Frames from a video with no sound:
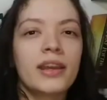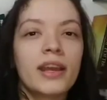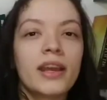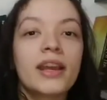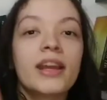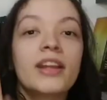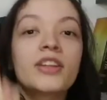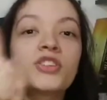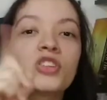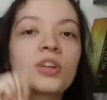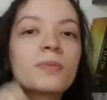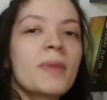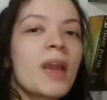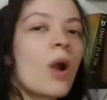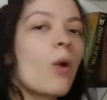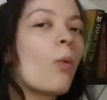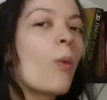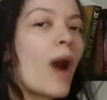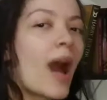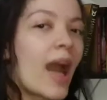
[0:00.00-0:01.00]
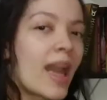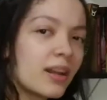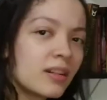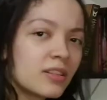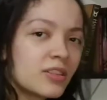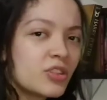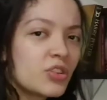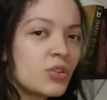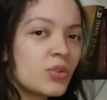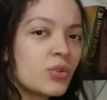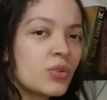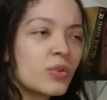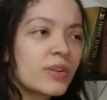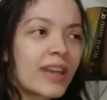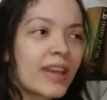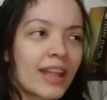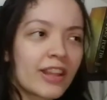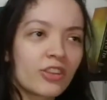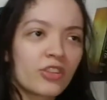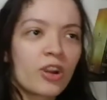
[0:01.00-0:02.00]
It took me a while to
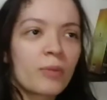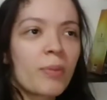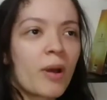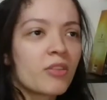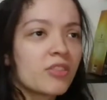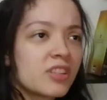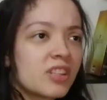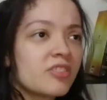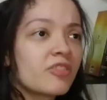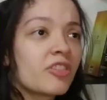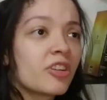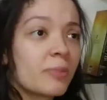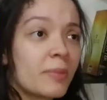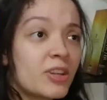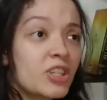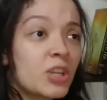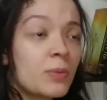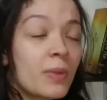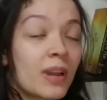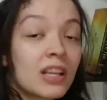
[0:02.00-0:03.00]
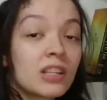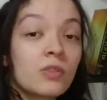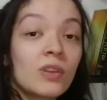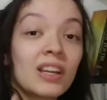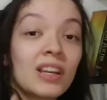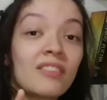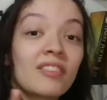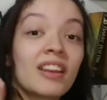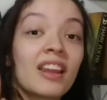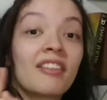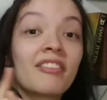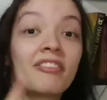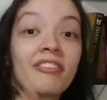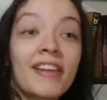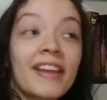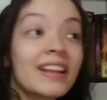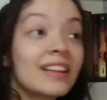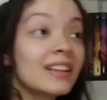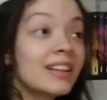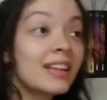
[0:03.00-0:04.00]
gather up all this information because we live in a
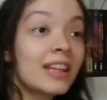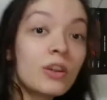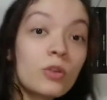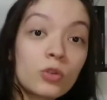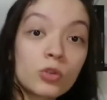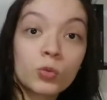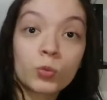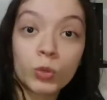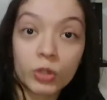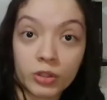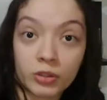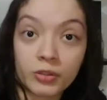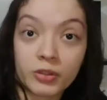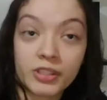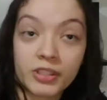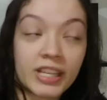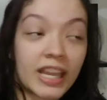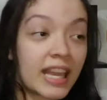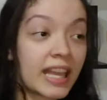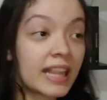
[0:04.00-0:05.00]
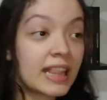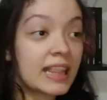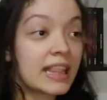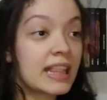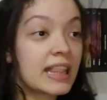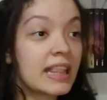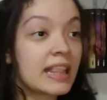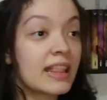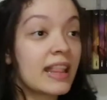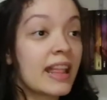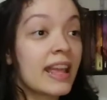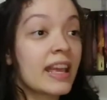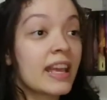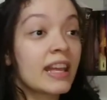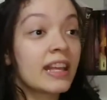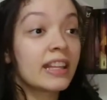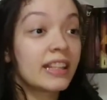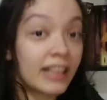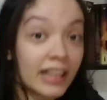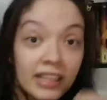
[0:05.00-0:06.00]
fake news world and they
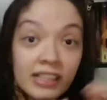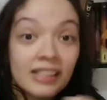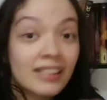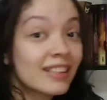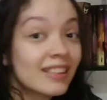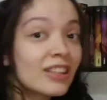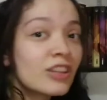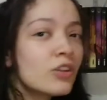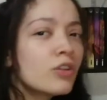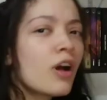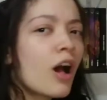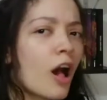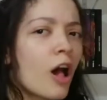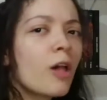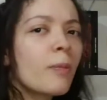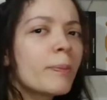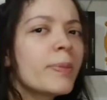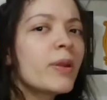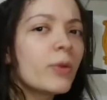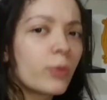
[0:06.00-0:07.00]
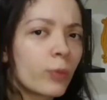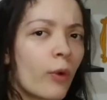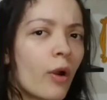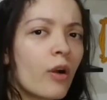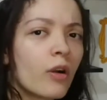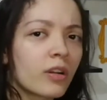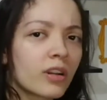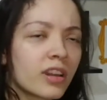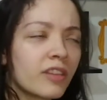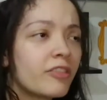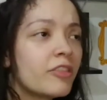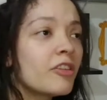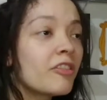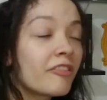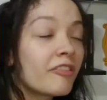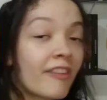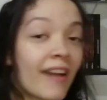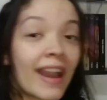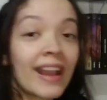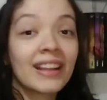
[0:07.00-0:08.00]
can still all be wrong. If you
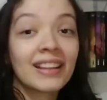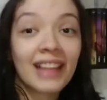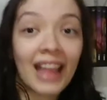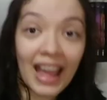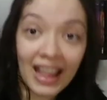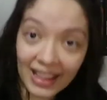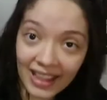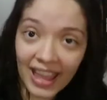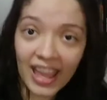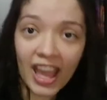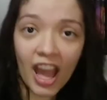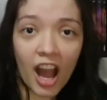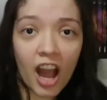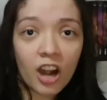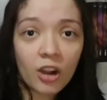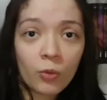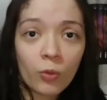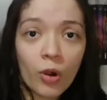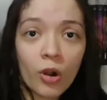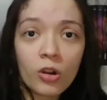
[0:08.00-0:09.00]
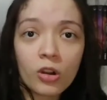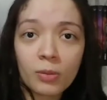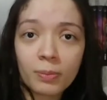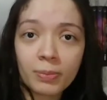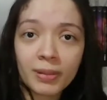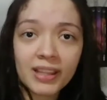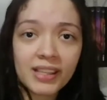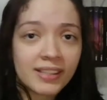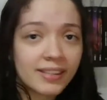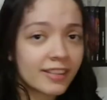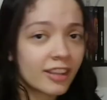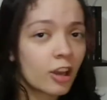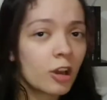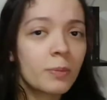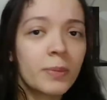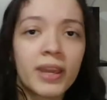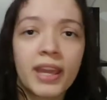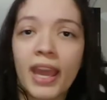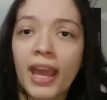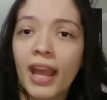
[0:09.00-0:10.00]
find that they are wrong, please tell
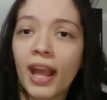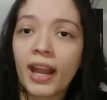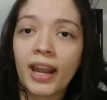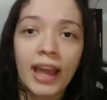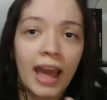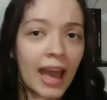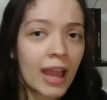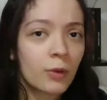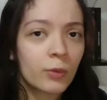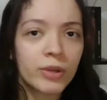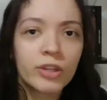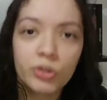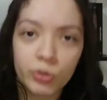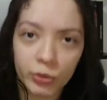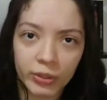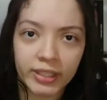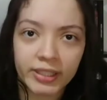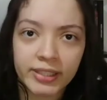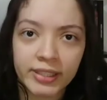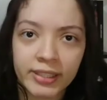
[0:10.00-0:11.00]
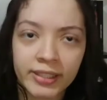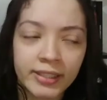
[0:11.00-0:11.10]
me and I retreat.